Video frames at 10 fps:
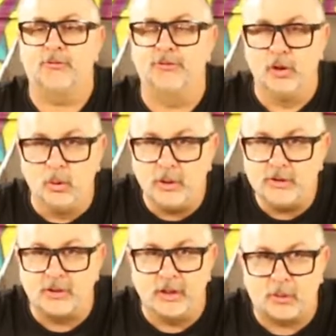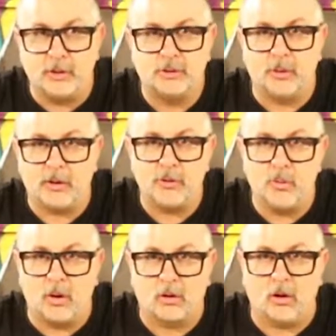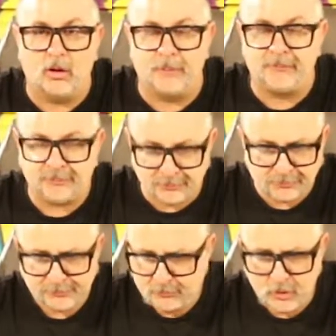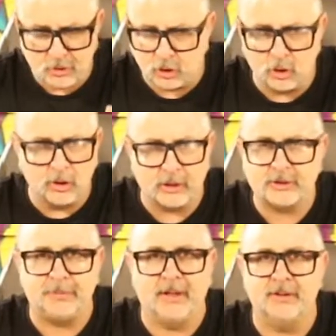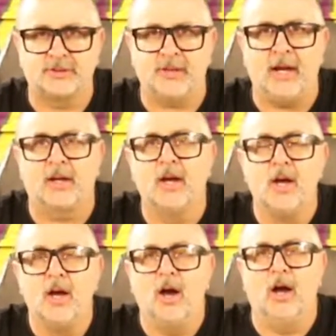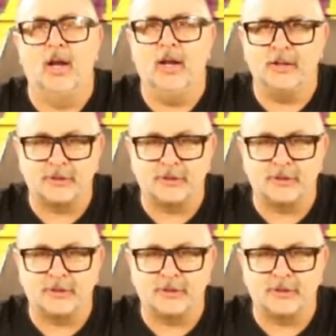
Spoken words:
fluids, liquids, whatever you want to call them, they're going to expand this tank. And